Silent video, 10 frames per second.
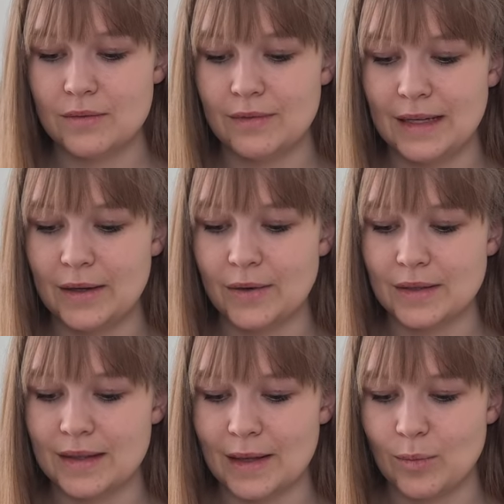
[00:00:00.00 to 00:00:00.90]
really
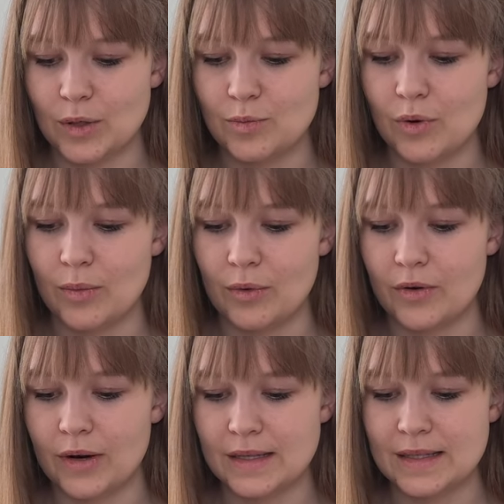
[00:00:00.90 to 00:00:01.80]
gotten that much
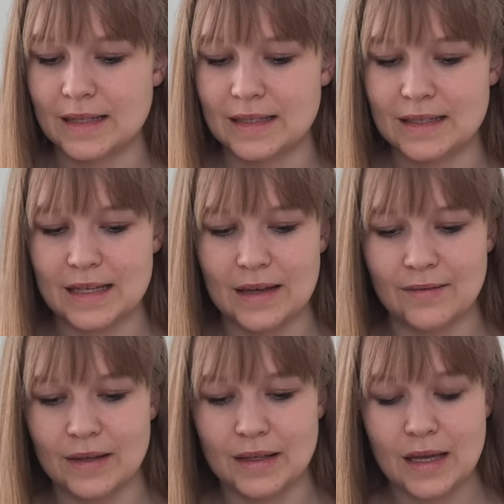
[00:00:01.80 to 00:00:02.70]
progress that it's
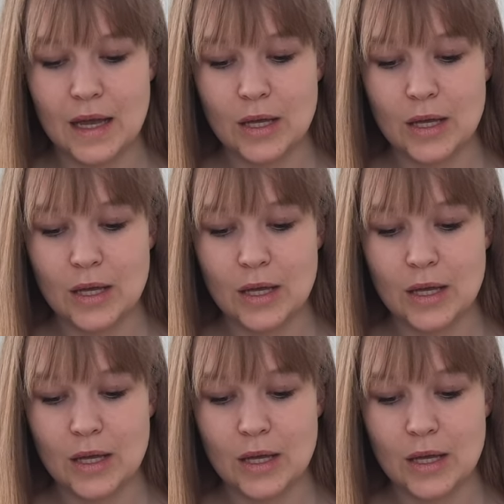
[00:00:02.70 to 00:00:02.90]
even